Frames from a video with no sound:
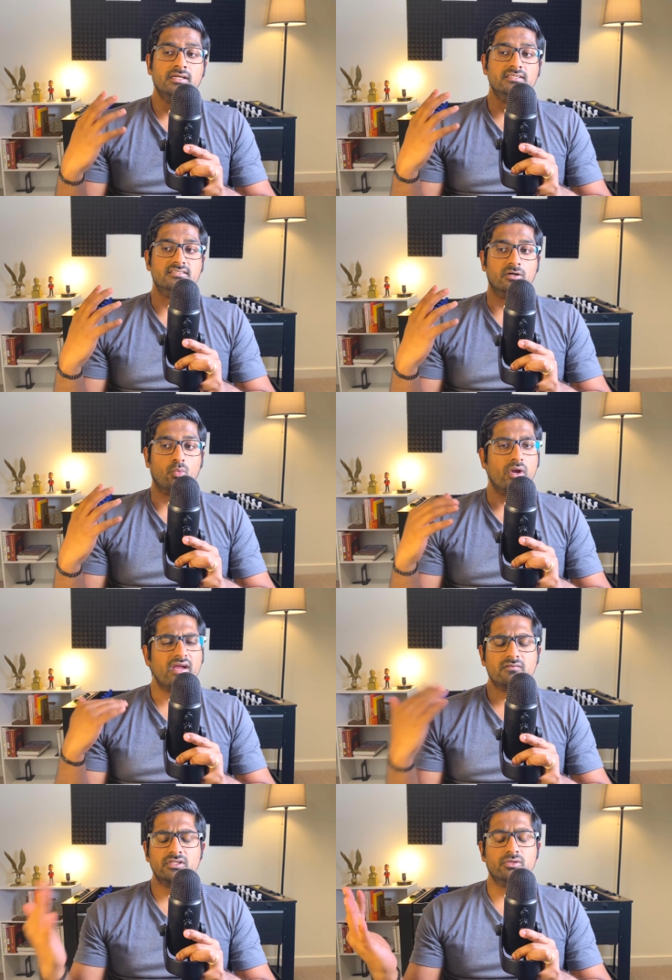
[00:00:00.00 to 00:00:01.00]
So,
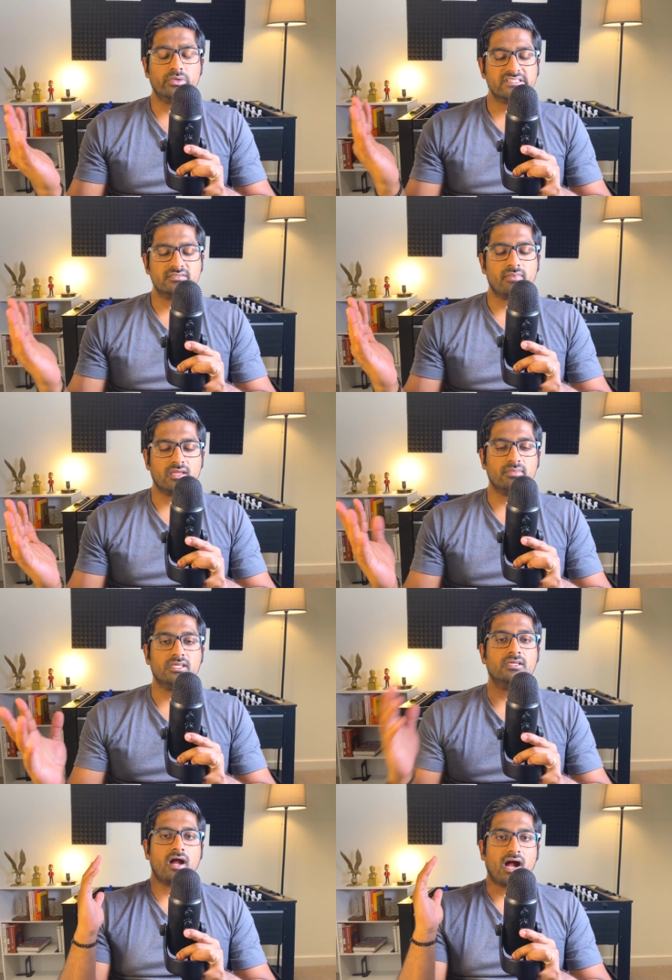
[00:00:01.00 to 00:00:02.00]
whatever the reason may
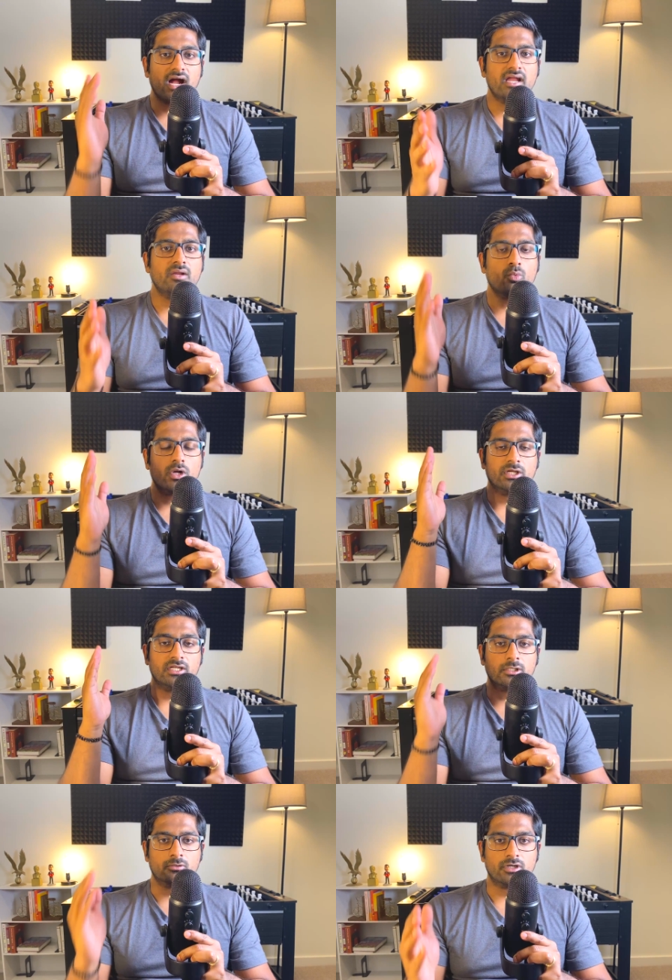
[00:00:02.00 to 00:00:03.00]
be, I want to
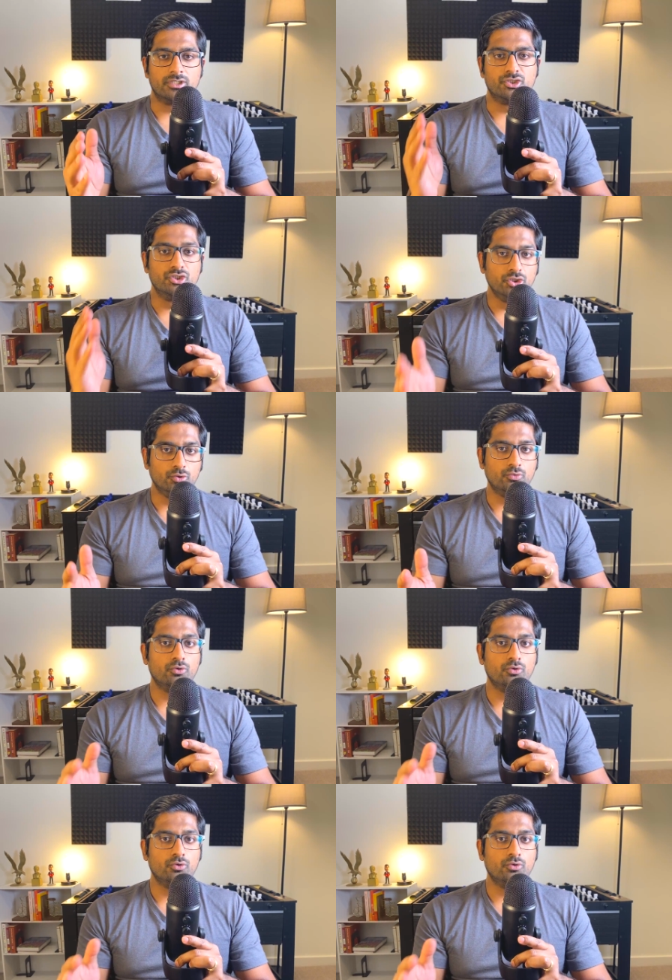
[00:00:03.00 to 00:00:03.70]
encourage you